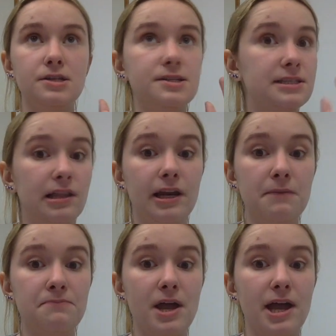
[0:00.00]

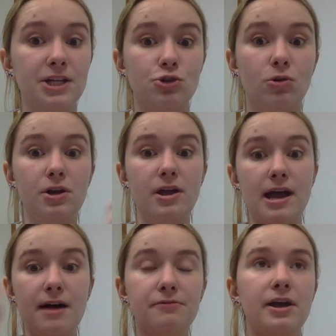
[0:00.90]
slutty bitch, or you
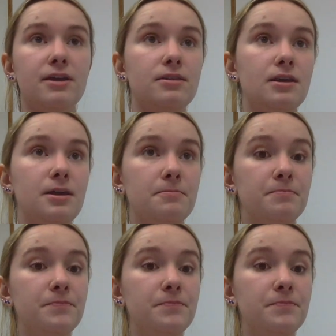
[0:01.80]
have like the